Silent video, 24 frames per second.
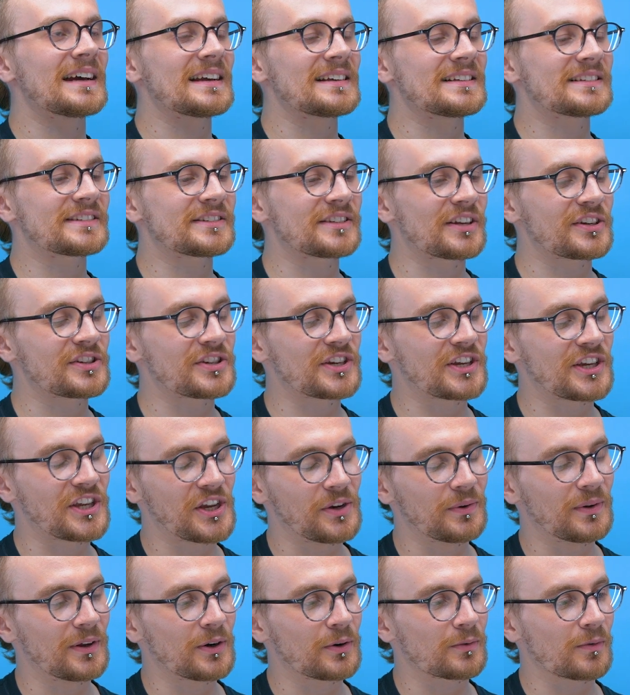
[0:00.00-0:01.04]
That is such a
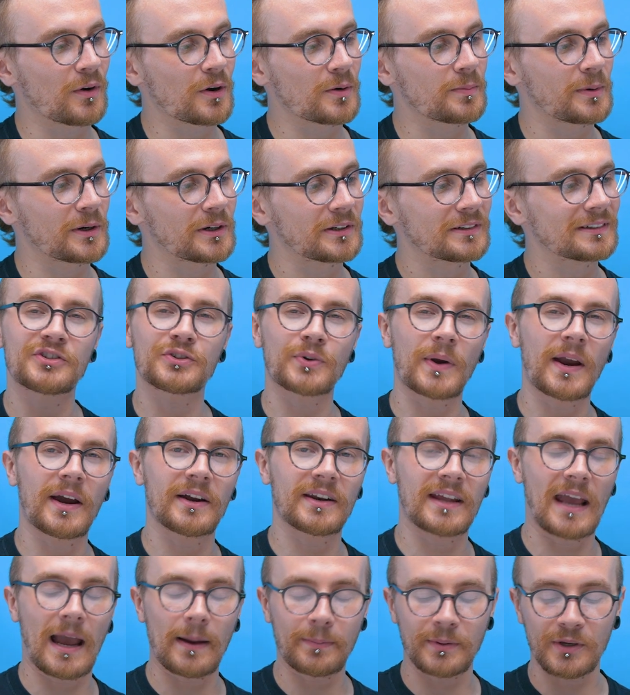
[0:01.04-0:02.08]
cute little robot. Straight out
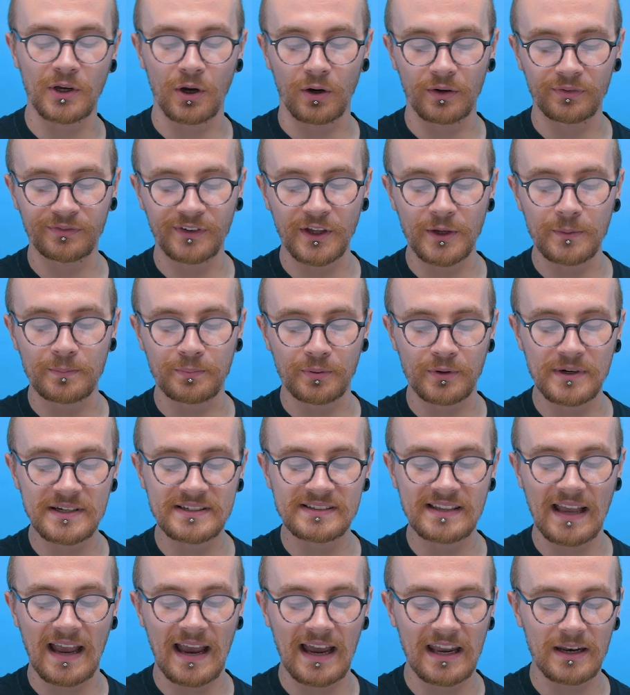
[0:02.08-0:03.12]
of the app, you've got a few
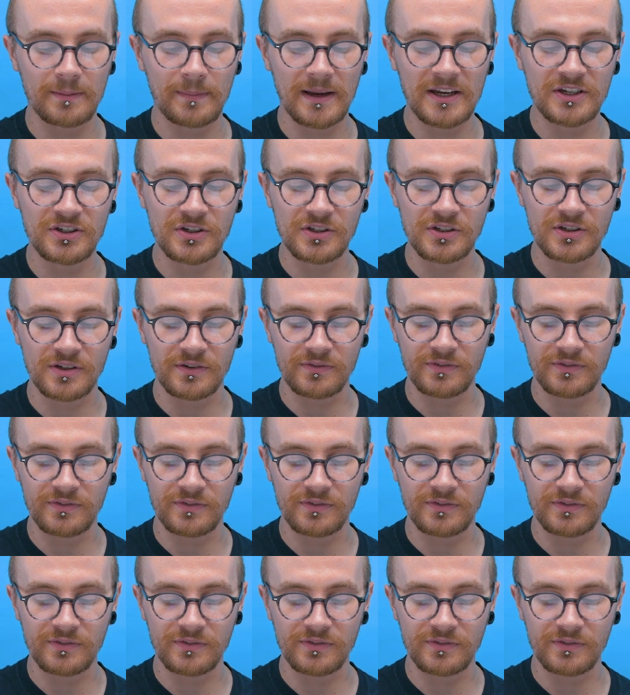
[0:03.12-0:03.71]
preset animations.